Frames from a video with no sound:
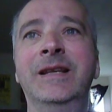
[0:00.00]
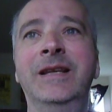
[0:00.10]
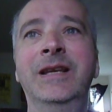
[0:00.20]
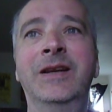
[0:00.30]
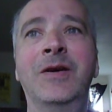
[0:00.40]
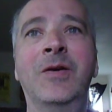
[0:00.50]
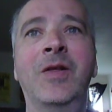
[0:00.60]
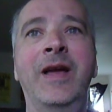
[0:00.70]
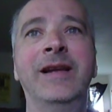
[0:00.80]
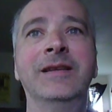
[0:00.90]
you know,
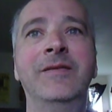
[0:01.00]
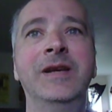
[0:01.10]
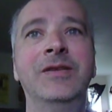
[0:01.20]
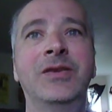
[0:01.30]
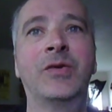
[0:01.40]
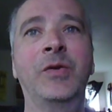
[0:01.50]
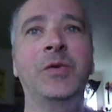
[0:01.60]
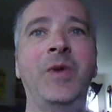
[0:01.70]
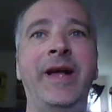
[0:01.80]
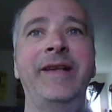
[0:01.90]
like living in the
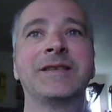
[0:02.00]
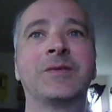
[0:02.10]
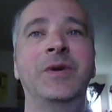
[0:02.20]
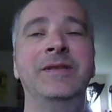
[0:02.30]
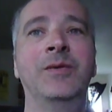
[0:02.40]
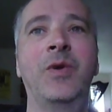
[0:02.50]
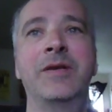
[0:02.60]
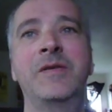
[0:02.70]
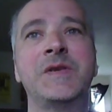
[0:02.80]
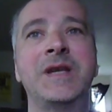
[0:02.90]
Northwest, when the
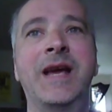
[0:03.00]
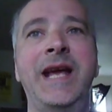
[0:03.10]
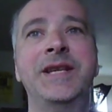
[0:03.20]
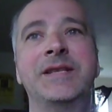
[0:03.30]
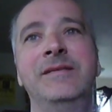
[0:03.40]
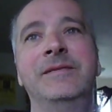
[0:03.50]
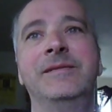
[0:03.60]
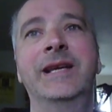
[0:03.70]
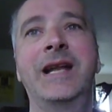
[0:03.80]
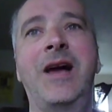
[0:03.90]
weather's nice, you
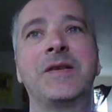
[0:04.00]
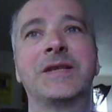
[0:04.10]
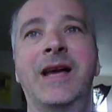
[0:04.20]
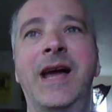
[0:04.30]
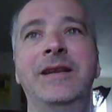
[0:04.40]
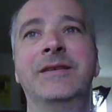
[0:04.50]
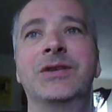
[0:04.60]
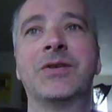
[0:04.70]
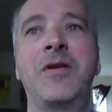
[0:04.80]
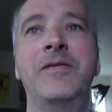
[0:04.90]
get outside and
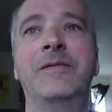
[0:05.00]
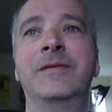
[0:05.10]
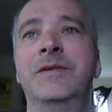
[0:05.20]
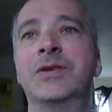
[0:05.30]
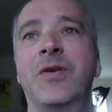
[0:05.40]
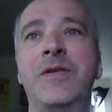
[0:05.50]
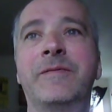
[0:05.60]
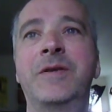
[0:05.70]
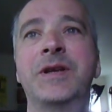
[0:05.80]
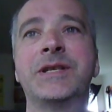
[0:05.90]
enjoy the, enjoy the
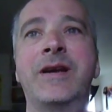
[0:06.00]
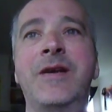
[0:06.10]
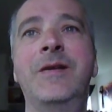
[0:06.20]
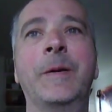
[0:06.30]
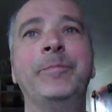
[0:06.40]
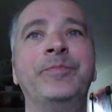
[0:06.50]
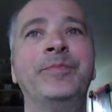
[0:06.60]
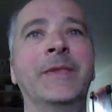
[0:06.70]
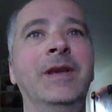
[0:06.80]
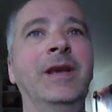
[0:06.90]
fresh air.
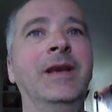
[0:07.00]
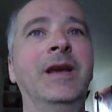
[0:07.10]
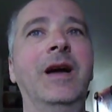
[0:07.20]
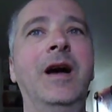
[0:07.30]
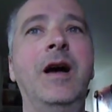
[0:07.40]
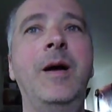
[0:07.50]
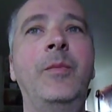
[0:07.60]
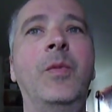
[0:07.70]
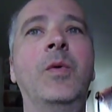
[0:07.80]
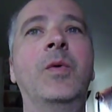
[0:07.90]

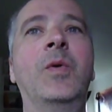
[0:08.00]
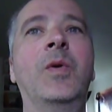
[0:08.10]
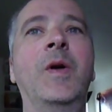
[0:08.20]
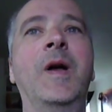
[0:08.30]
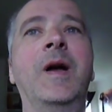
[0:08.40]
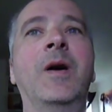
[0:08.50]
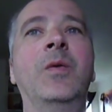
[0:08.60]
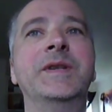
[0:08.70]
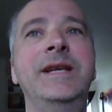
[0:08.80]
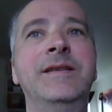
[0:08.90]
Um,
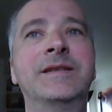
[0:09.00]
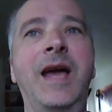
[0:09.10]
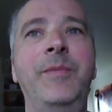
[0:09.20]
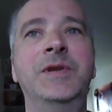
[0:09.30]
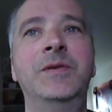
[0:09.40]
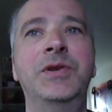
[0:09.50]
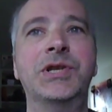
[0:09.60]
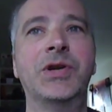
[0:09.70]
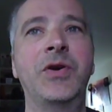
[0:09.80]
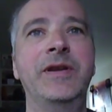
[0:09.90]
was he the type to
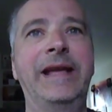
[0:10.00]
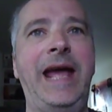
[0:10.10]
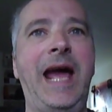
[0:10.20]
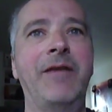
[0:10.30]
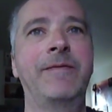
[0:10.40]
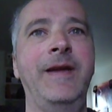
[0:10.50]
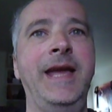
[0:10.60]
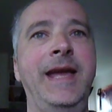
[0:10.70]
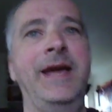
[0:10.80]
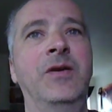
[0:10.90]
enjoy a
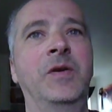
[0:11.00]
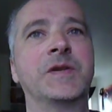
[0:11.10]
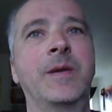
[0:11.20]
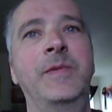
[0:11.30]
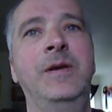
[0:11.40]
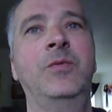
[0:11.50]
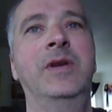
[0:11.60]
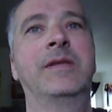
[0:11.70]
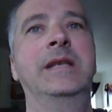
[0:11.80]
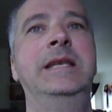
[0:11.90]
cafe or something
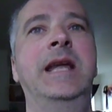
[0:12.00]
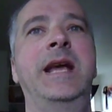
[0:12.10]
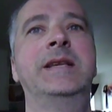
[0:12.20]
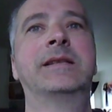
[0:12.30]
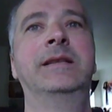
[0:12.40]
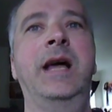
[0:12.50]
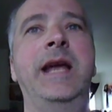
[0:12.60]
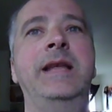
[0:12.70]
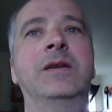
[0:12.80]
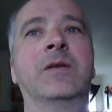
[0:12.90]
with nice
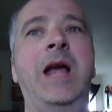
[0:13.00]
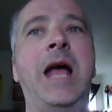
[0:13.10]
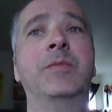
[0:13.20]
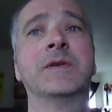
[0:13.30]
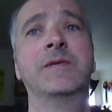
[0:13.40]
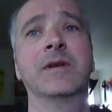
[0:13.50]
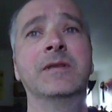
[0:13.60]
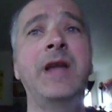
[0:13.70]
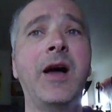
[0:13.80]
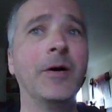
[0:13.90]
lighting or atmosphere?
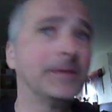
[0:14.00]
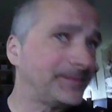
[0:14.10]
Now,